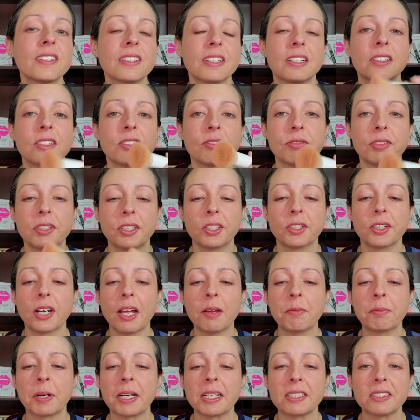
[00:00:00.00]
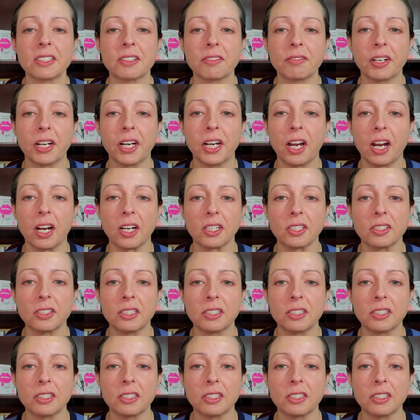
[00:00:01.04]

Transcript: and you're not pressing very hard.